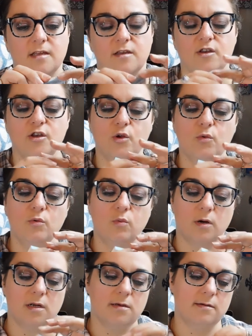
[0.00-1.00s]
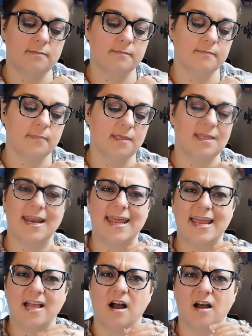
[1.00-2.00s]
nude one that
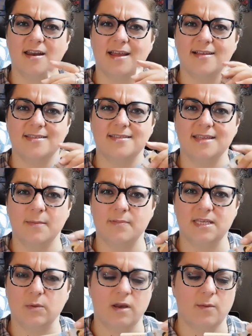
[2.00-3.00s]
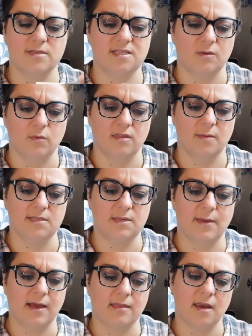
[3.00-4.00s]
I got as Ipsy when I was still with Ipsy
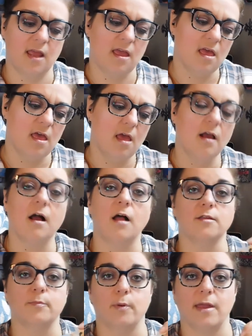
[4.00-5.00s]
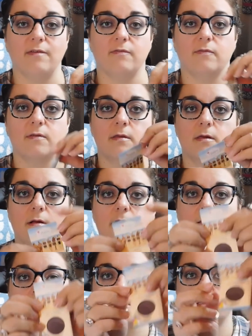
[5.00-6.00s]
back in the day called Brave.
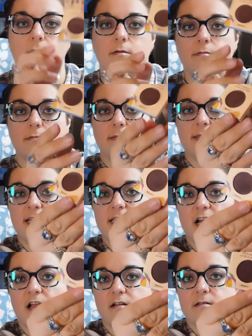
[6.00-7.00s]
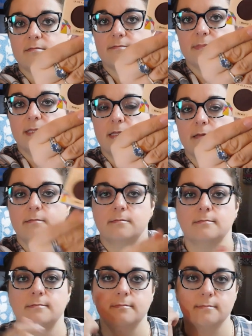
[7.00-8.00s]
So this color,
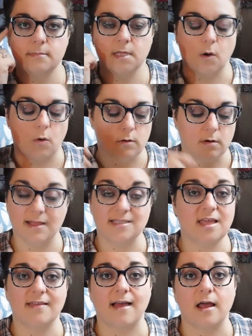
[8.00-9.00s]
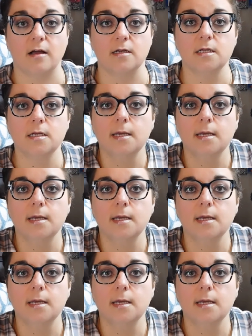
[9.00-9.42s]
the corner, that's all I got on.